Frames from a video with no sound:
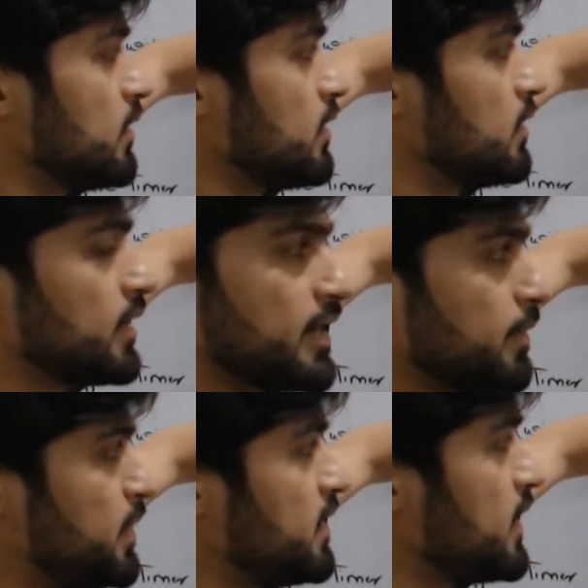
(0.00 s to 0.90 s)
get a
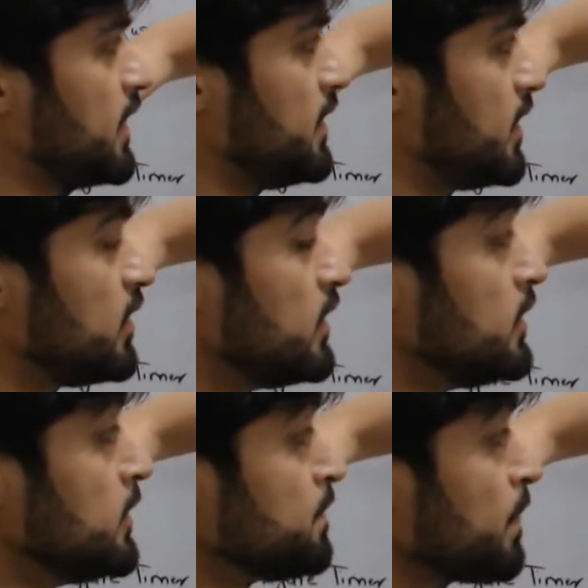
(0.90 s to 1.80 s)
better idea.
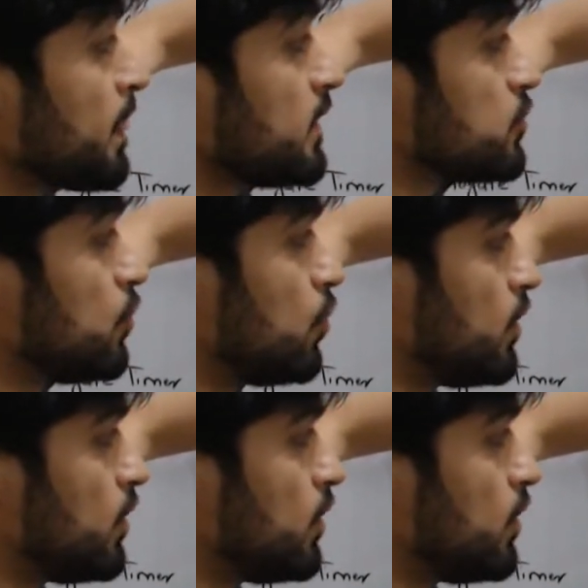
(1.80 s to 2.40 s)
So